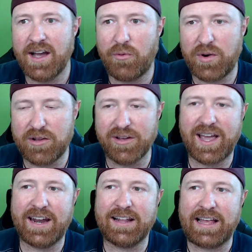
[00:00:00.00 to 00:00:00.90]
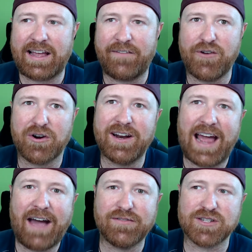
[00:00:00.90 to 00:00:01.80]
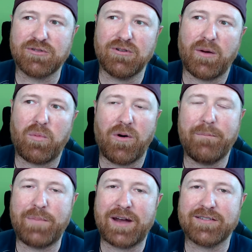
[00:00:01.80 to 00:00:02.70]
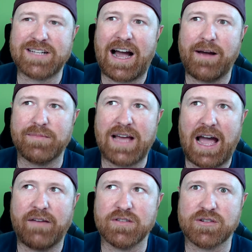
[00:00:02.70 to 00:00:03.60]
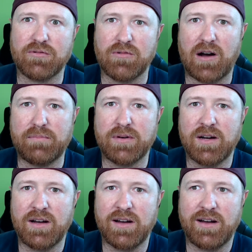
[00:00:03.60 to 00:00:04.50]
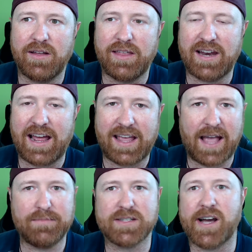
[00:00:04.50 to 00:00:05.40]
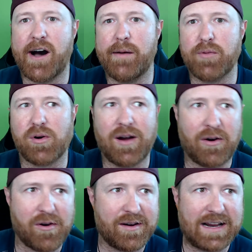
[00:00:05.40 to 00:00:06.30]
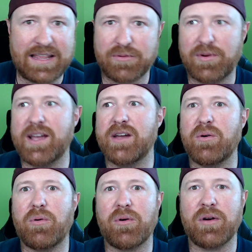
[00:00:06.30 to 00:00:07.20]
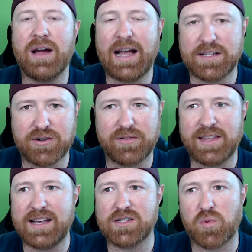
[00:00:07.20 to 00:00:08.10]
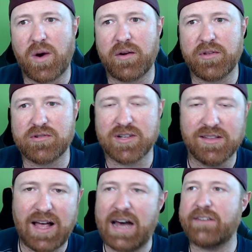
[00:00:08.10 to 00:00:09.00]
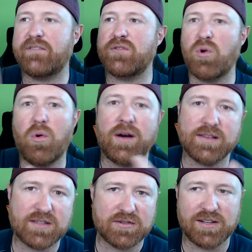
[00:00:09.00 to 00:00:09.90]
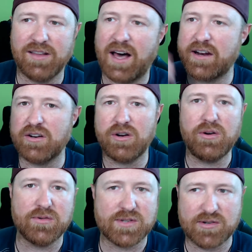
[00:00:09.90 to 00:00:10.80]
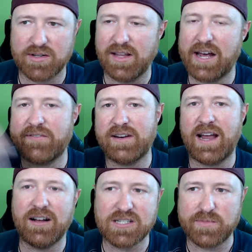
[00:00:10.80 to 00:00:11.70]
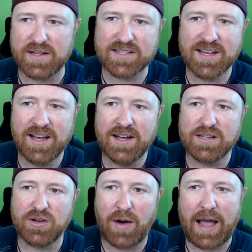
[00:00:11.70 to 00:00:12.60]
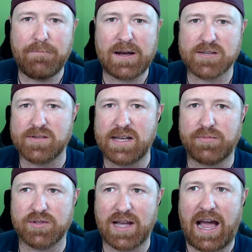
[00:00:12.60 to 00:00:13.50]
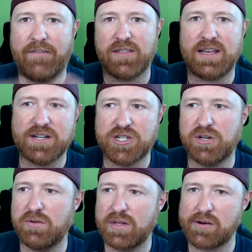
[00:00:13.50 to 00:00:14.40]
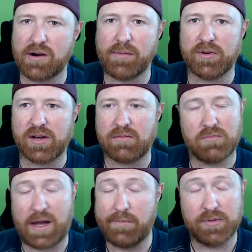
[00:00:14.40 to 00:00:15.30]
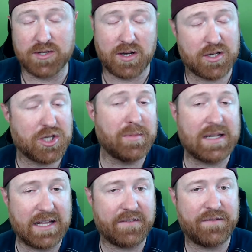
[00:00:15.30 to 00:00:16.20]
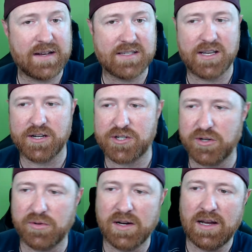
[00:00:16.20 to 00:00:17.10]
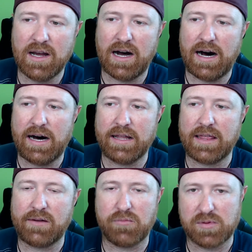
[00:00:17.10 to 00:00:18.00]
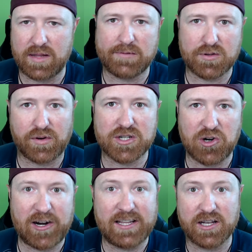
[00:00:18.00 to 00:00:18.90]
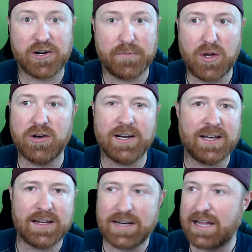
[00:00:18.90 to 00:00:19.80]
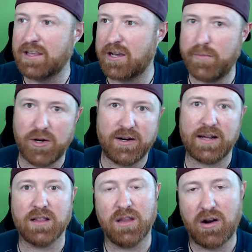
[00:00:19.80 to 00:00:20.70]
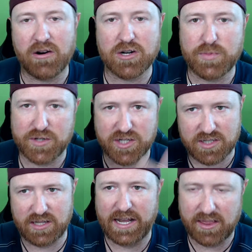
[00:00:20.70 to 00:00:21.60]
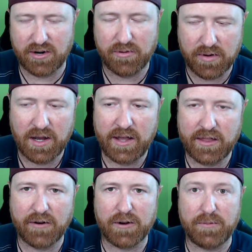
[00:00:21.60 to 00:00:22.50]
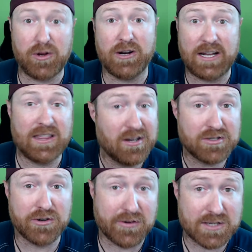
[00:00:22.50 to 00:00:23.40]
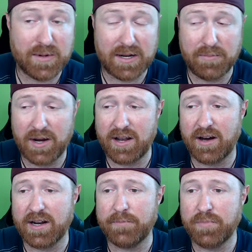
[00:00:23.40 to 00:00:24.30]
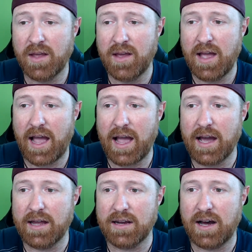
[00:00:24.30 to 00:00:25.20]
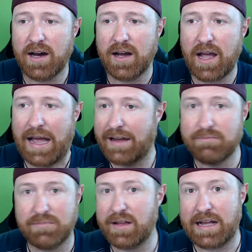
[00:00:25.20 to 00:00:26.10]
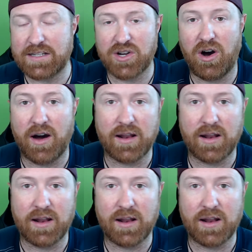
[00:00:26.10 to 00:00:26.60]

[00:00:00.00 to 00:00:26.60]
When you look at it, like, if you're going to have a screw up, what better time to have a screw up than at Gamescom or E3 or at certain things where there's a lot of noise, there's a lot of news, there's a lot of announcements. So Apex was able to have the issue. They were able to, assumedly, fix the issue that was frustrating their community. Not the community at large, but just like their community, those who were spending money on it. And it's gone.